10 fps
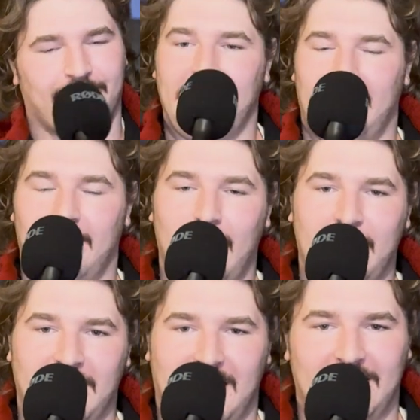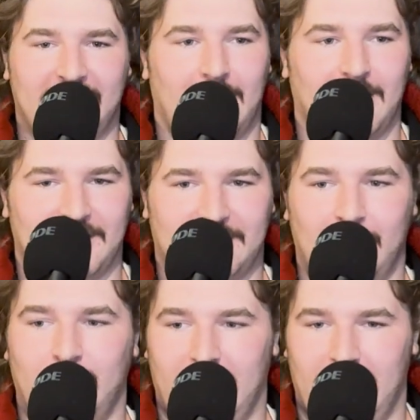I remember the kids that I went to school
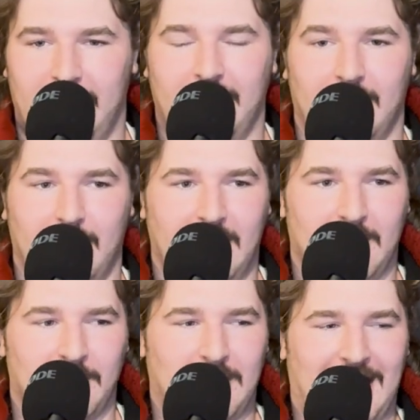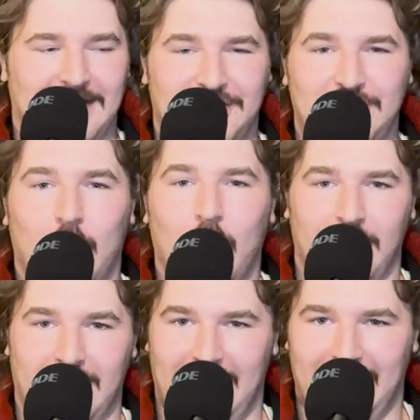with that had
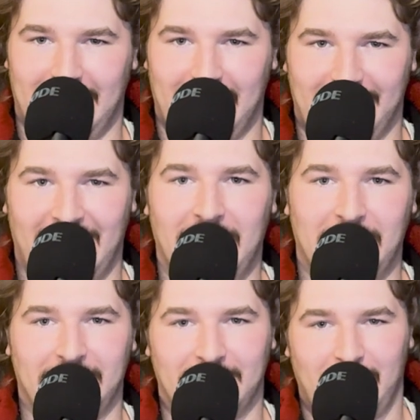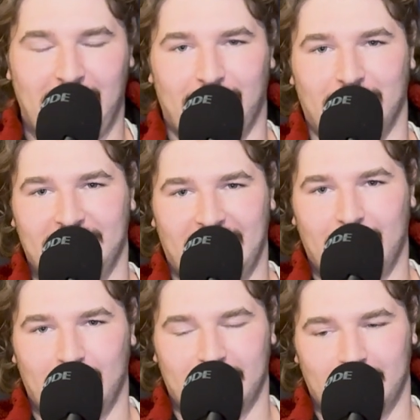joy in telling people Santa
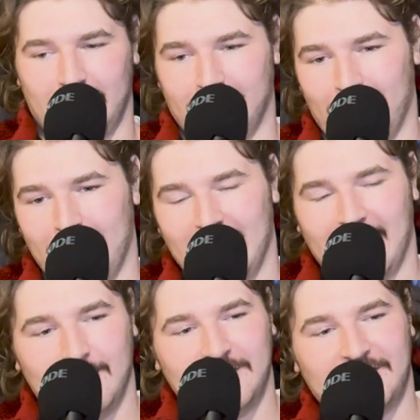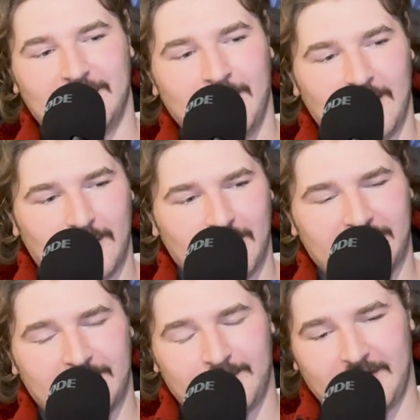wasn't real. And there was
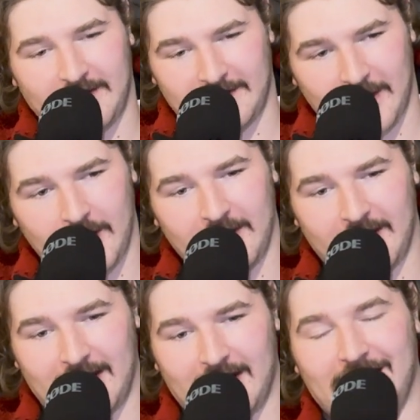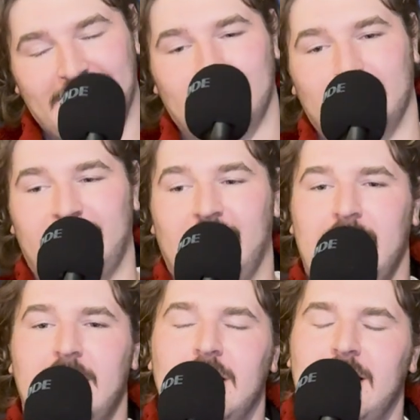a girl in our class that
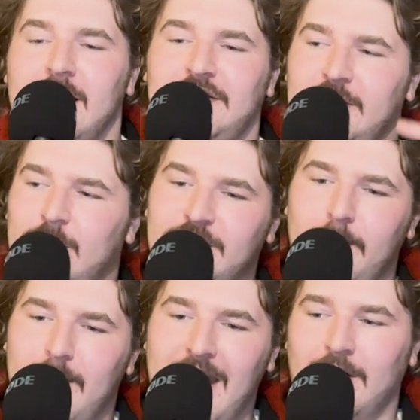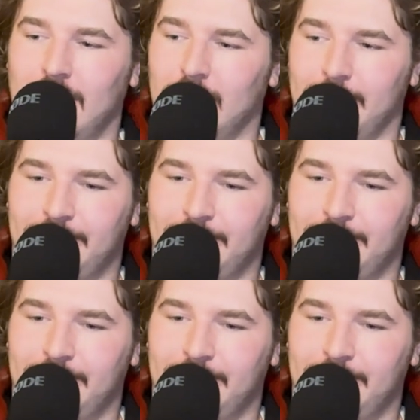she wasn't mental,